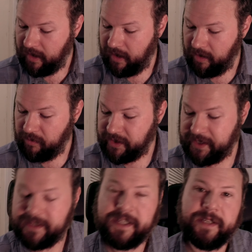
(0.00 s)
which
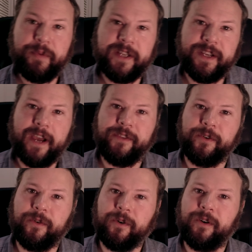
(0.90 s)
anticipates either
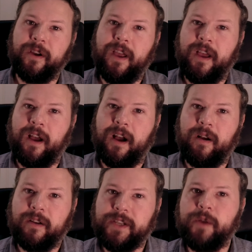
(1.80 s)
or.
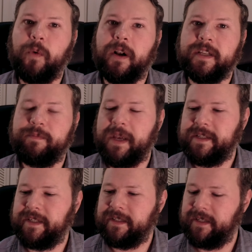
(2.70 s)
Don Juan is
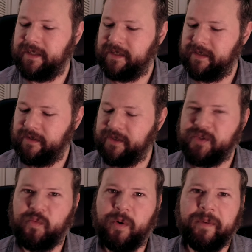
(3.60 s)
basically,
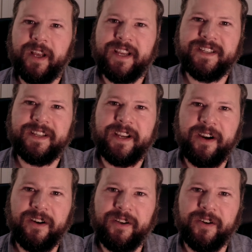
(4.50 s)
this womanizing
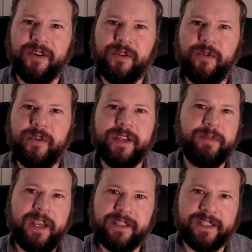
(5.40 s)
character who
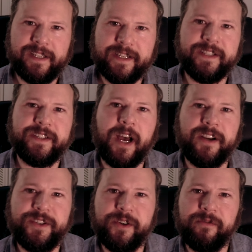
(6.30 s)
basically is
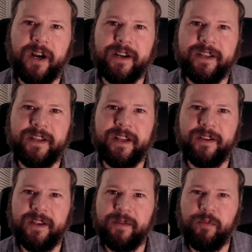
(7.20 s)
Don Giovanni
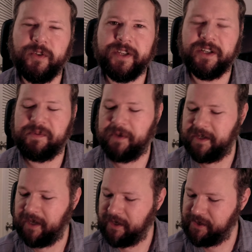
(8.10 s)
in Mozart's
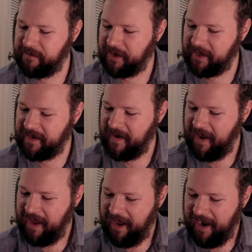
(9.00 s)
play Don Giovanni.
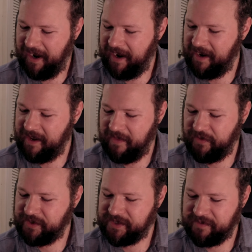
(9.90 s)
And
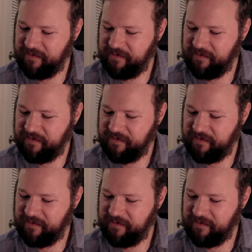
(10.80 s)
there's a